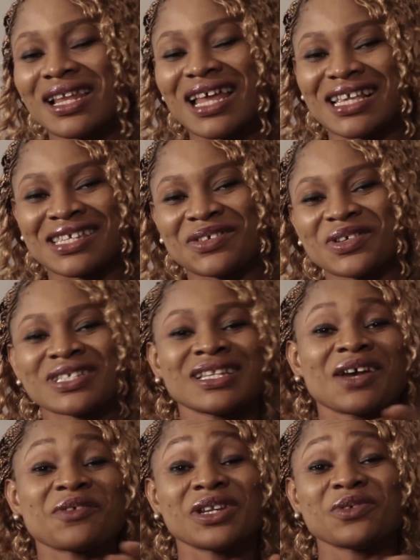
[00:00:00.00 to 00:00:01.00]
Like
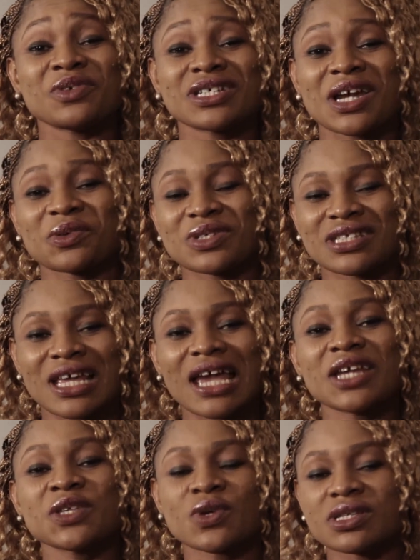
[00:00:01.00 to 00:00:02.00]
seriously, I really wish I was there.
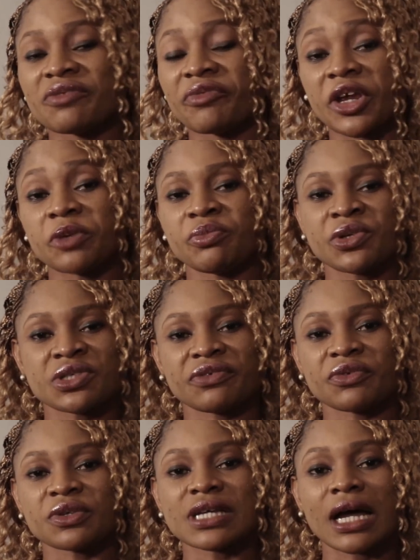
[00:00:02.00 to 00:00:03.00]
It was a very
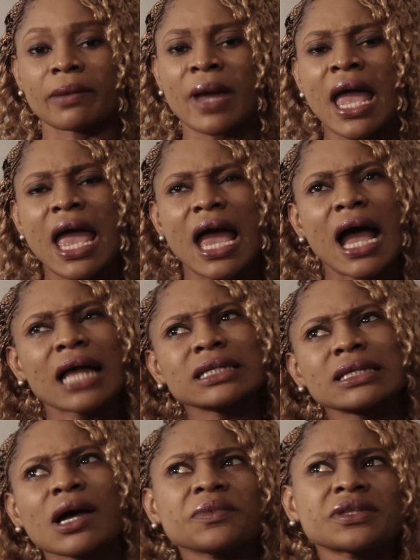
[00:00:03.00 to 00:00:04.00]
beautiful time.
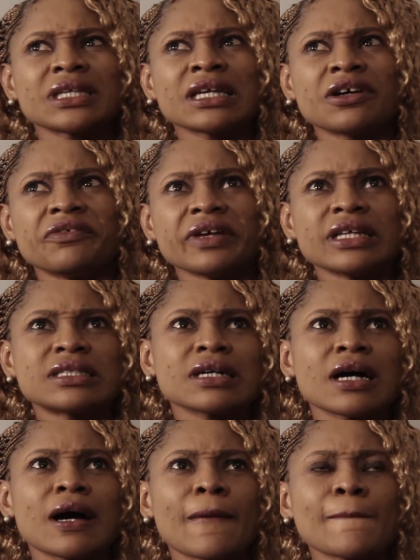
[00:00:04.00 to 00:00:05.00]
And come to think of it,
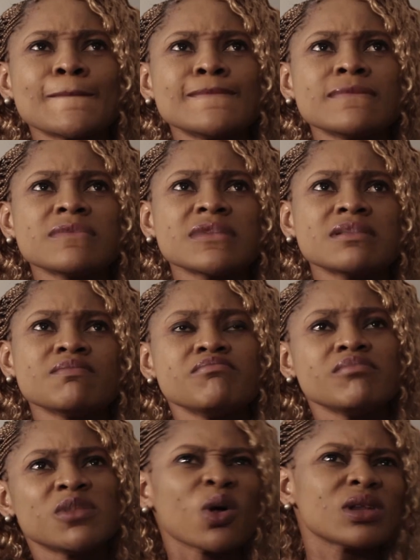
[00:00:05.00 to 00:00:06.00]

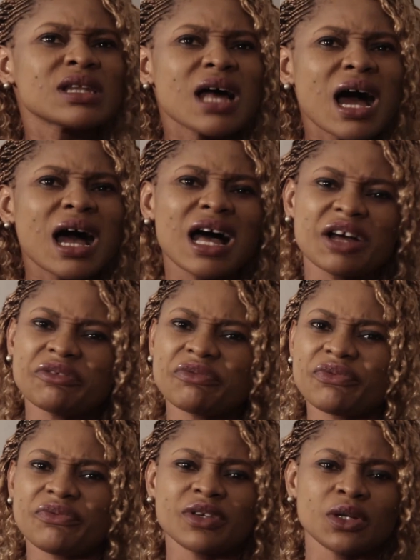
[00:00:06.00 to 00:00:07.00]
Lola
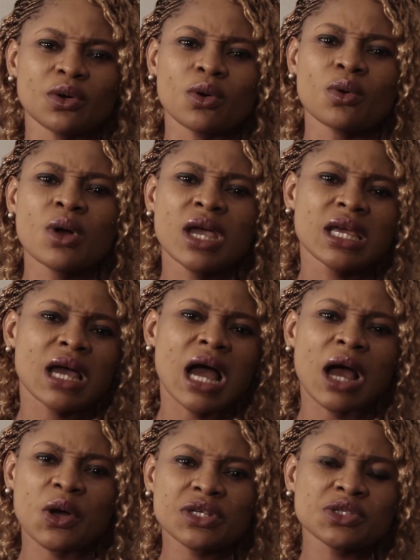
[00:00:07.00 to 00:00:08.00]
have,
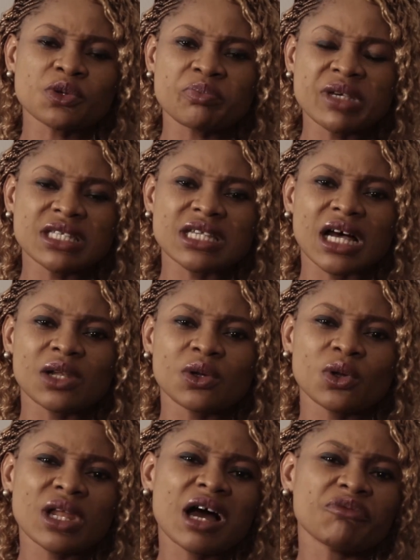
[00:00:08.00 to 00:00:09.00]
according to Peter,
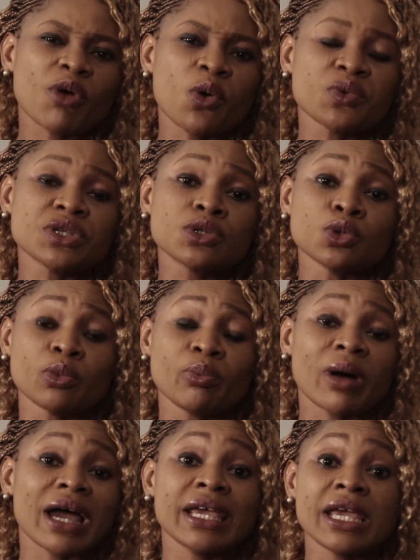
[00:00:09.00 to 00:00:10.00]
Lola have always stood
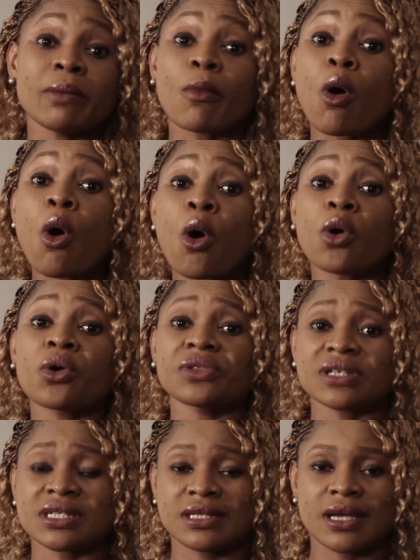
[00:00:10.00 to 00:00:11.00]
by him all
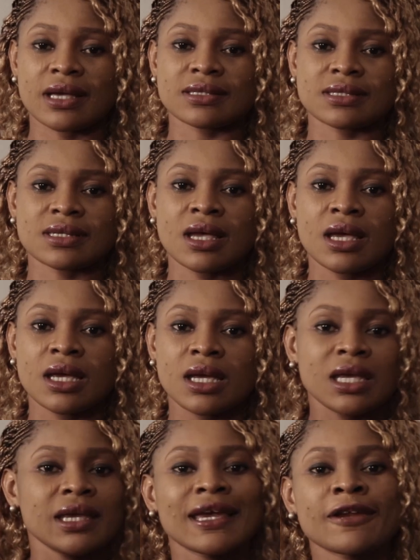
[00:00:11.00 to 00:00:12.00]
these years.
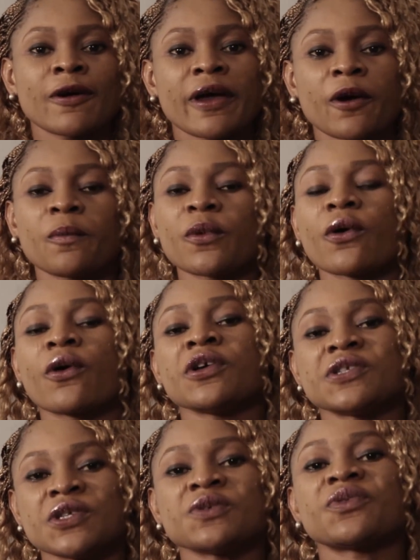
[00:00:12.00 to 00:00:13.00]
He cannot help but
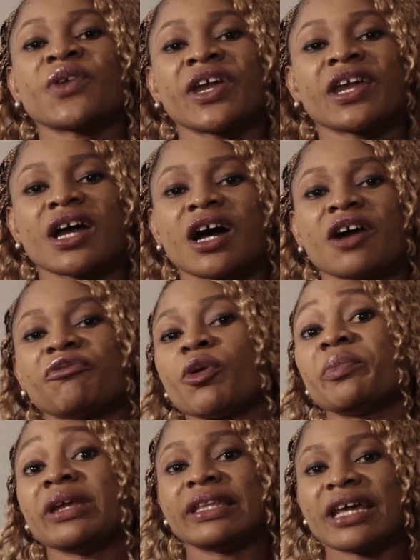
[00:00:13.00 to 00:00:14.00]
continue to thank her for
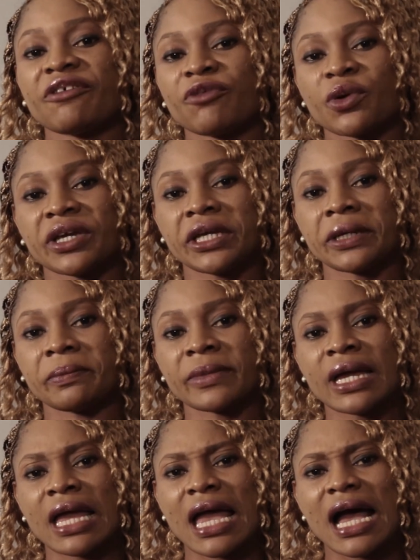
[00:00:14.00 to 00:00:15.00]
being there for him.
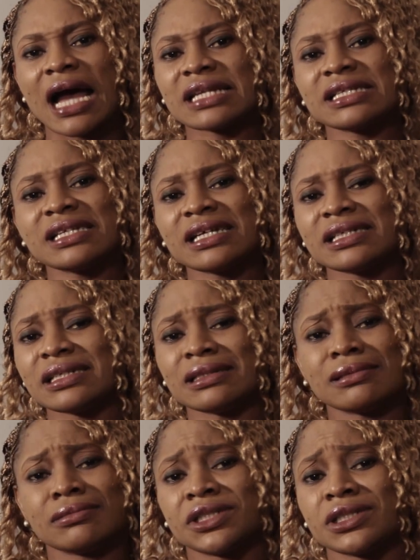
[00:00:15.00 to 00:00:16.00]
And the
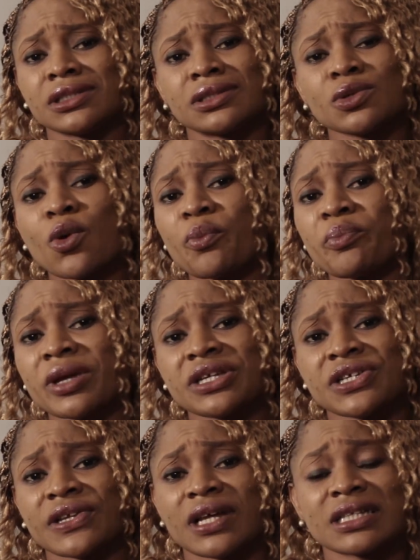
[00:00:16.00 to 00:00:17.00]
lady, she's so
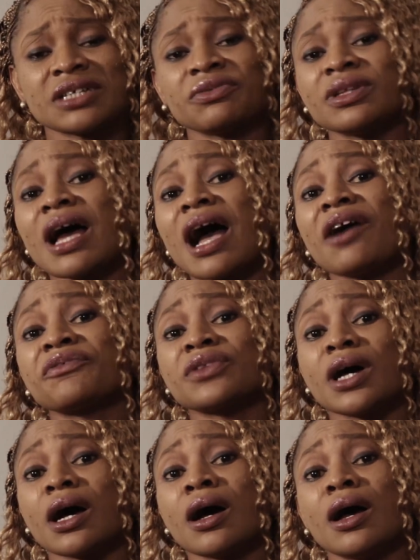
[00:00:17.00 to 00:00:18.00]
patient that even
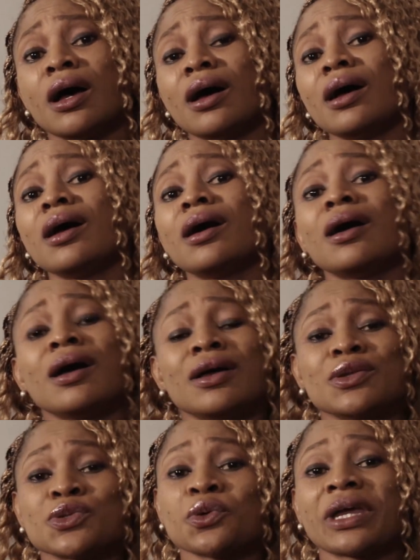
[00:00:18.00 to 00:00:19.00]
after
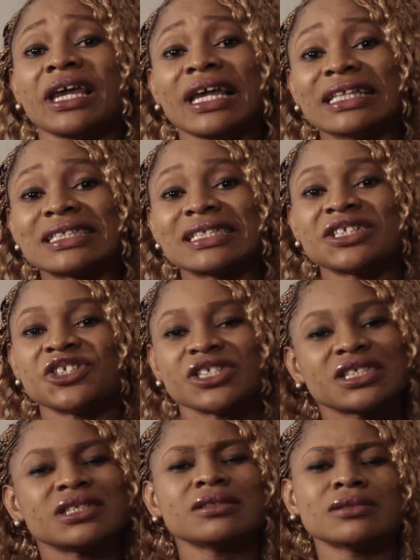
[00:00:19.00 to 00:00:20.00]
2 kids, she
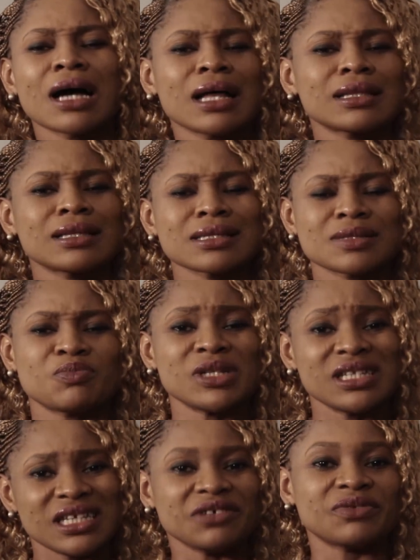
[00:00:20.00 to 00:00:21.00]
still had this
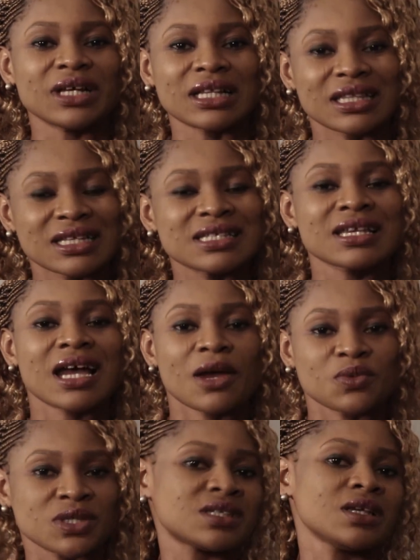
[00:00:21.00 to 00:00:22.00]
belief that this guy
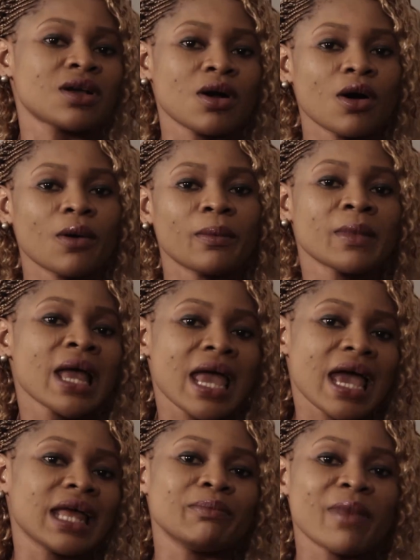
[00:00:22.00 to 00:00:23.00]
will still come
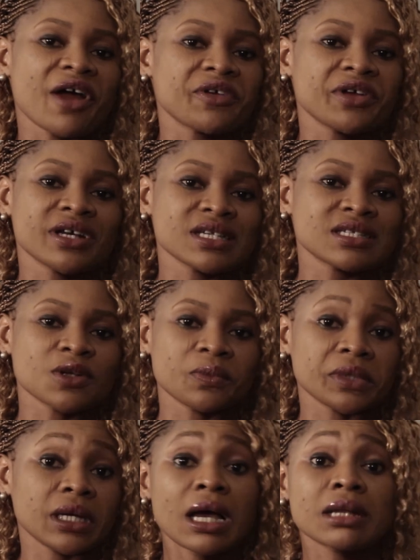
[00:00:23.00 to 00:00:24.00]
and marry her
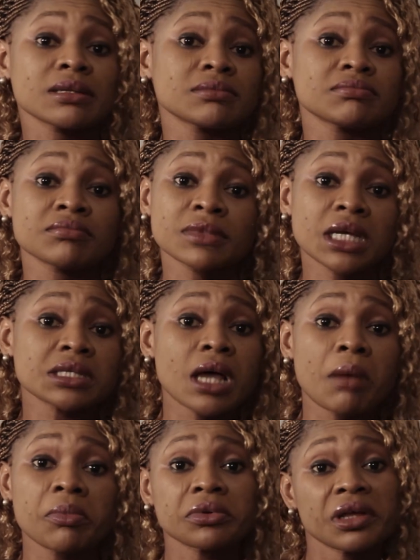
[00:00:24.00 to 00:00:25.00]
someday. And it has
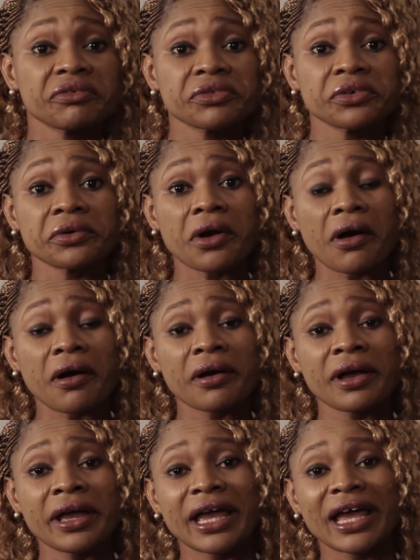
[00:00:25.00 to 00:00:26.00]
happened after all.